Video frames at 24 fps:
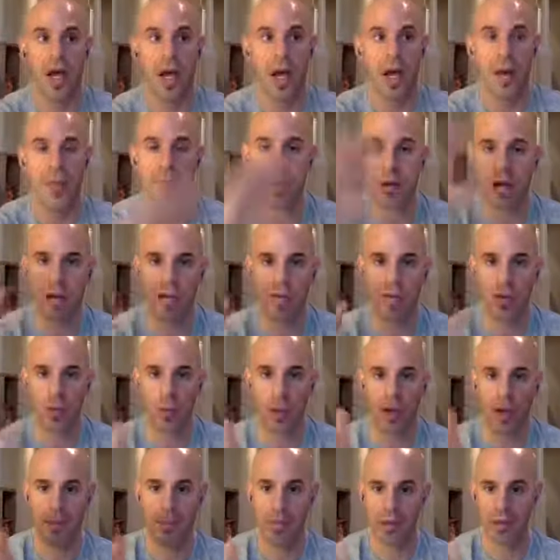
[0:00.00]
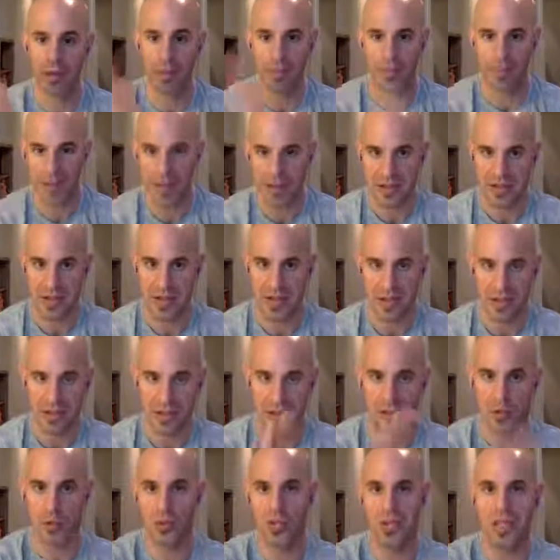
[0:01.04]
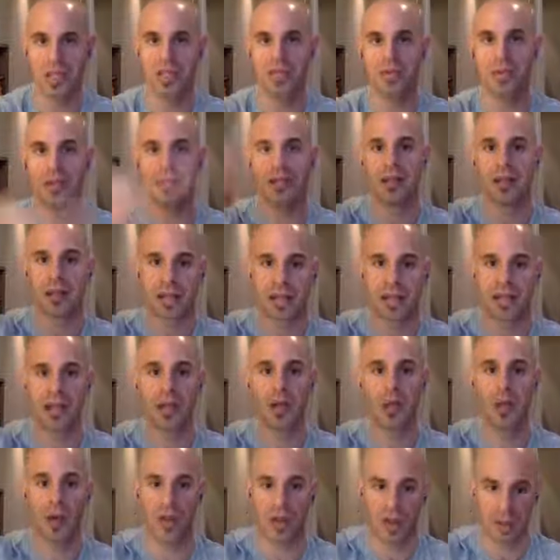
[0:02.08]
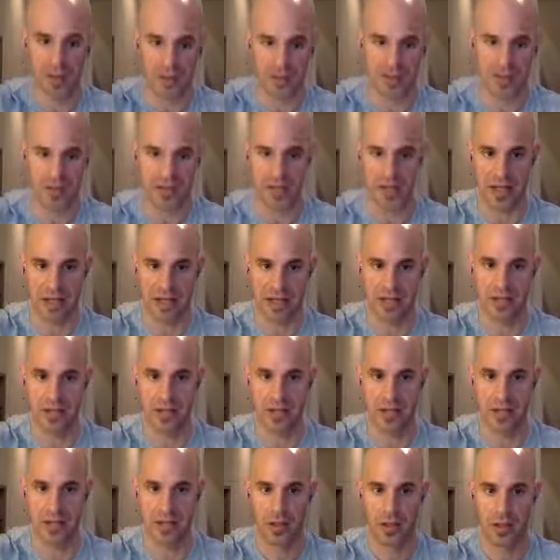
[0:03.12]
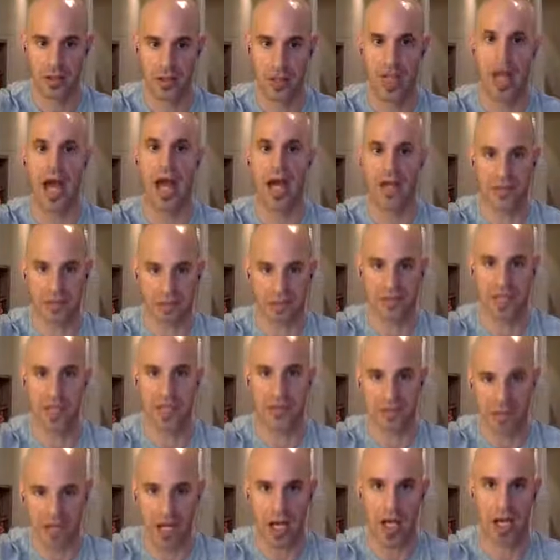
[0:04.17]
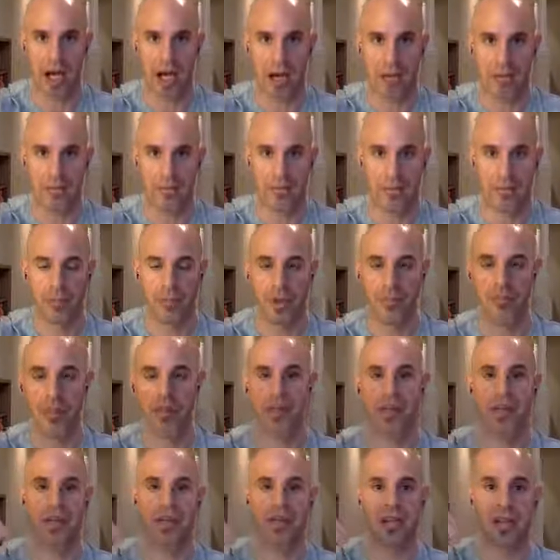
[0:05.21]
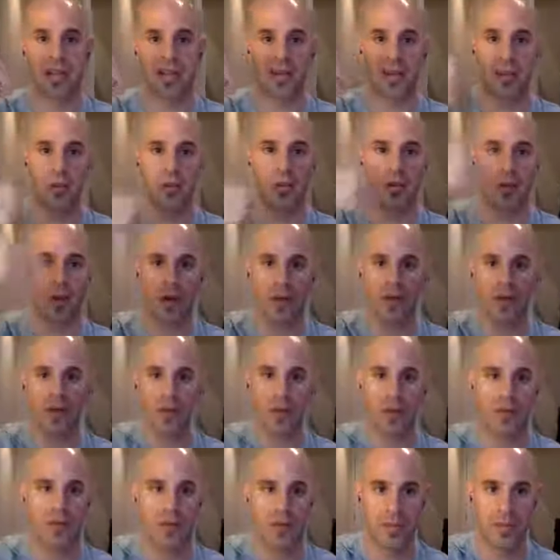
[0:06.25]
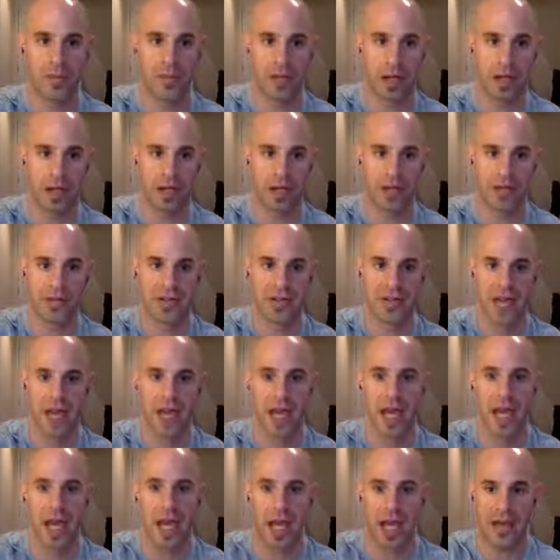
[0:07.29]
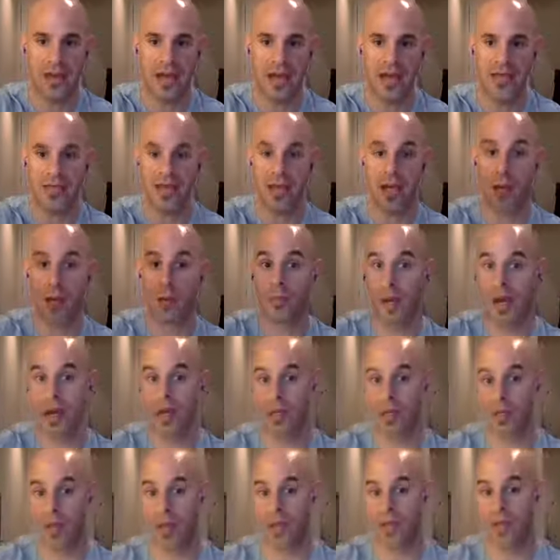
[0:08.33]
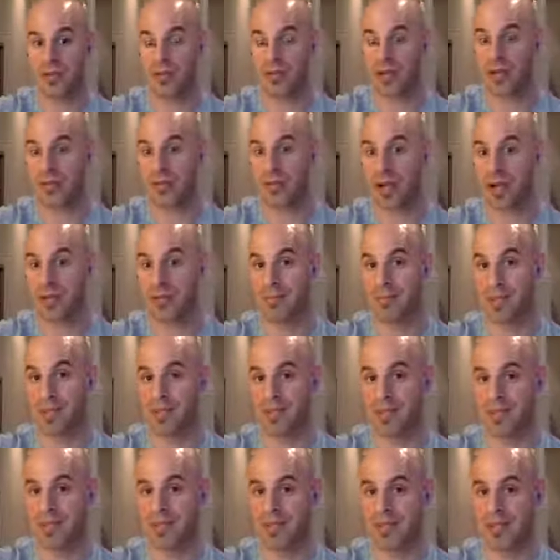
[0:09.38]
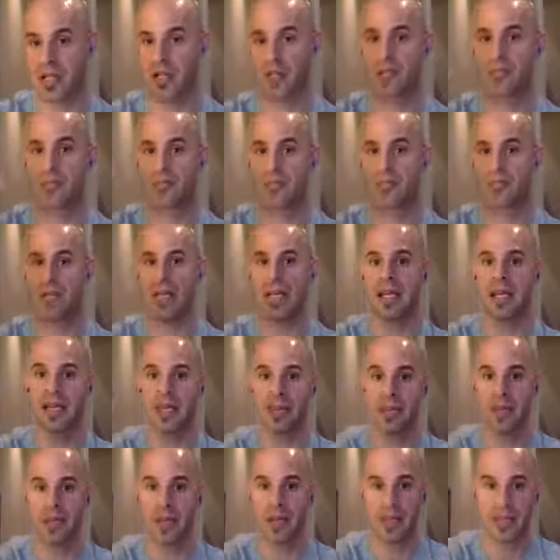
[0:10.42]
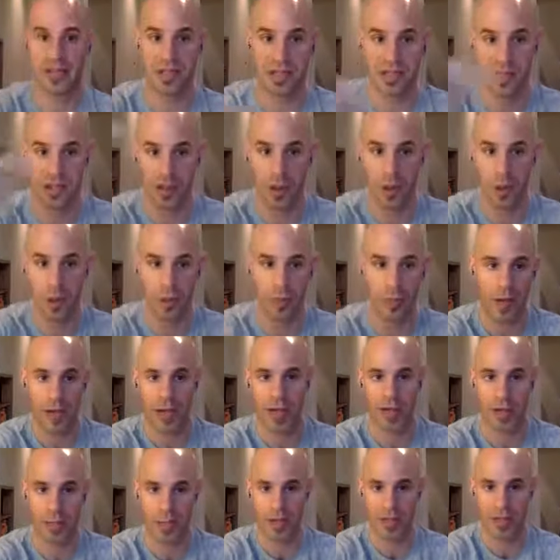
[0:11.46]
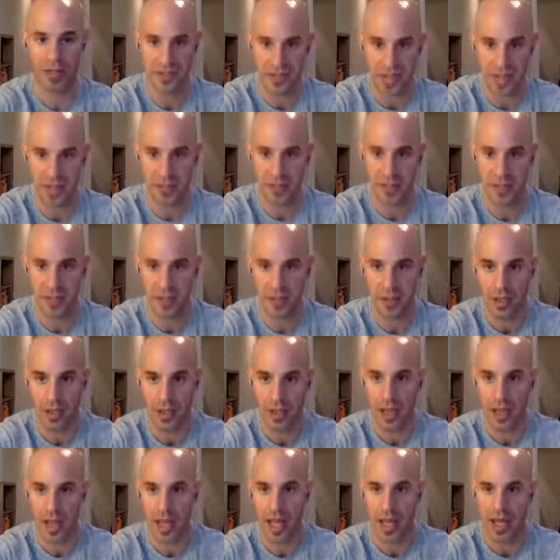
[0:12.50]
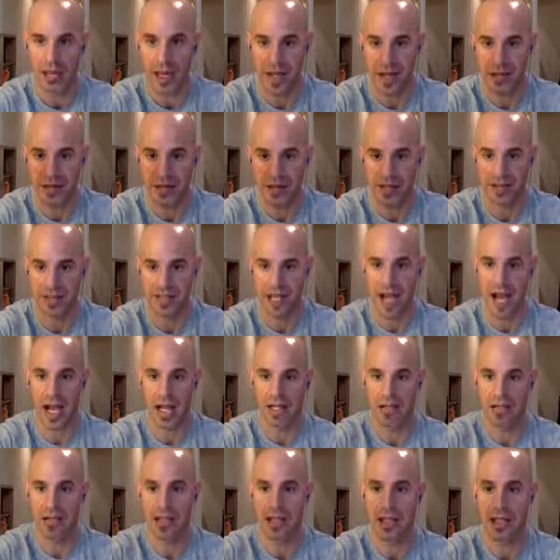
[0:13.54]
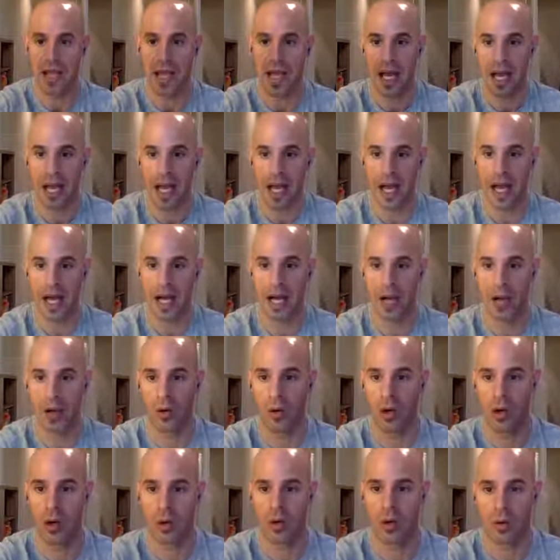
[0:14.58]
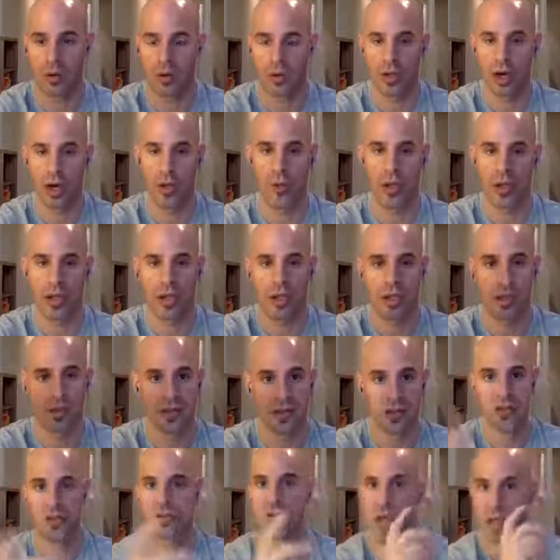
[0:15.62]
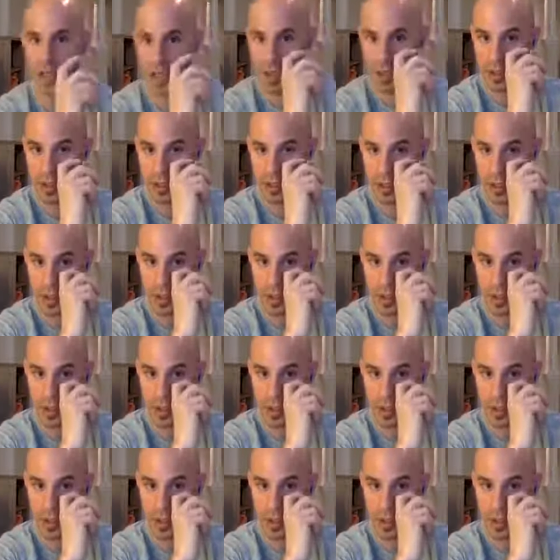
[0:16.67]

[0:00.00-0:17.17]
But if you want to build a business, you need to be leading with the business at the same time. Because if you enroll someone for the products and then say, oh, by the way, there's a great business here, you're making the business an oh, by the way statement. And that's exactly how they're going to treat it.